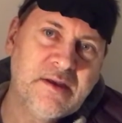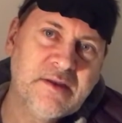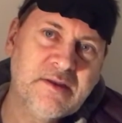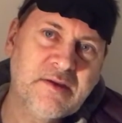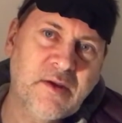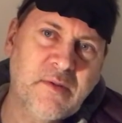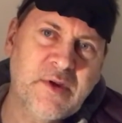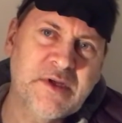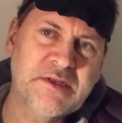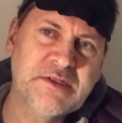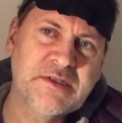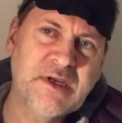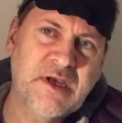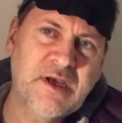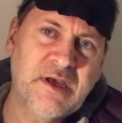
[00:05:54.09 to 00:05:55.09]
so
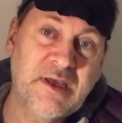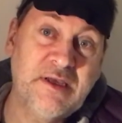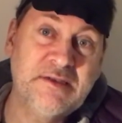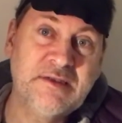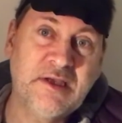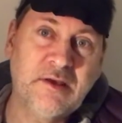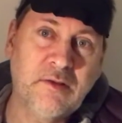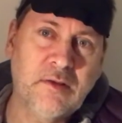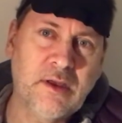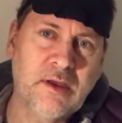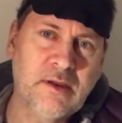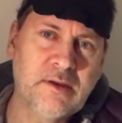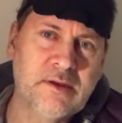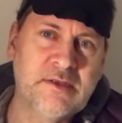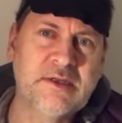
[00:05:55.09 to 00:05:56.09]
much uh, easier you
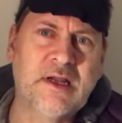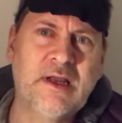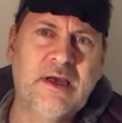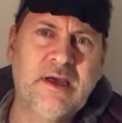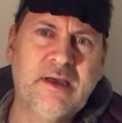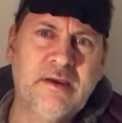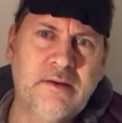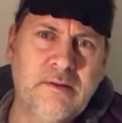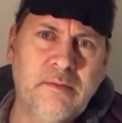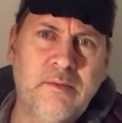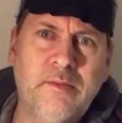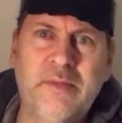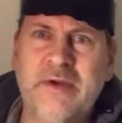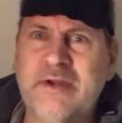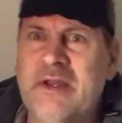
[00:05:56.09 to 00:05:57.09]
think until I
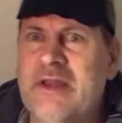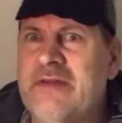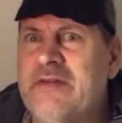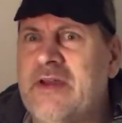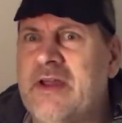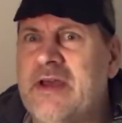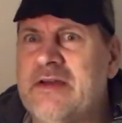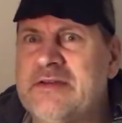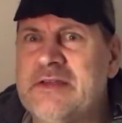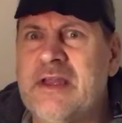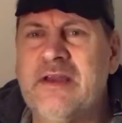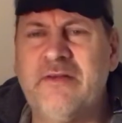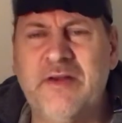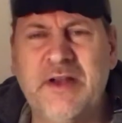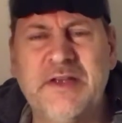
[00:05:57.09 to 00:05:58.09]
present the videos and then
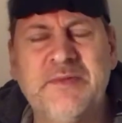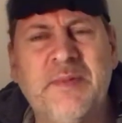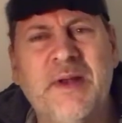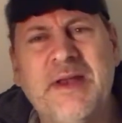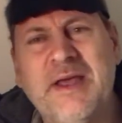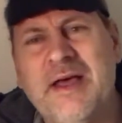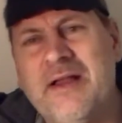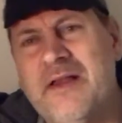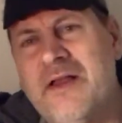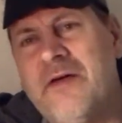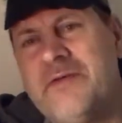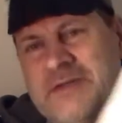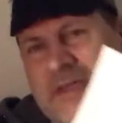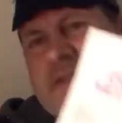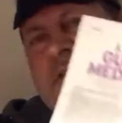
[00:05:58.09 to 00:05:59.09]
you realise bloody hell I
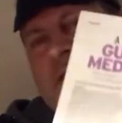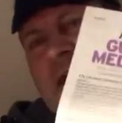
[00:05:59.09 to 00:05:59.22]
wish I just